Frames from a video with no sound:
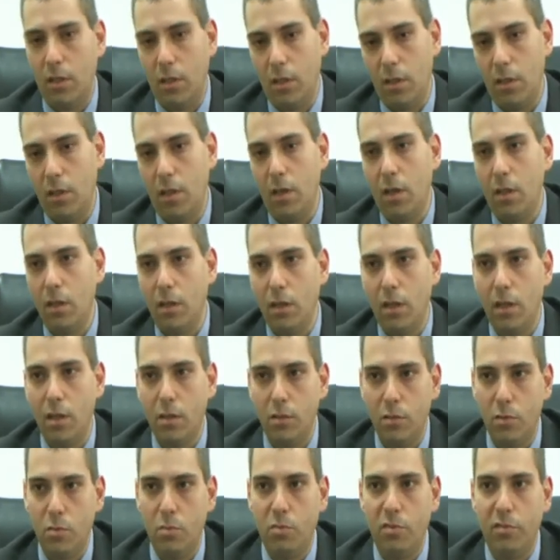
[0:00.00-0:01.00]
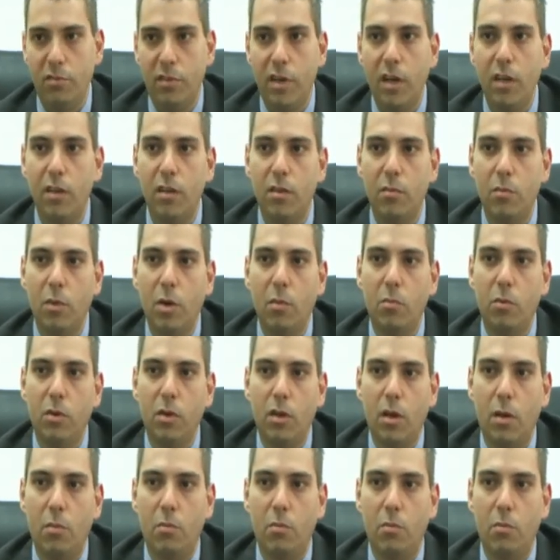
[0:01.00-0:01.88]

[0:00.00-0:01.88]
on the other hand to provide the mobile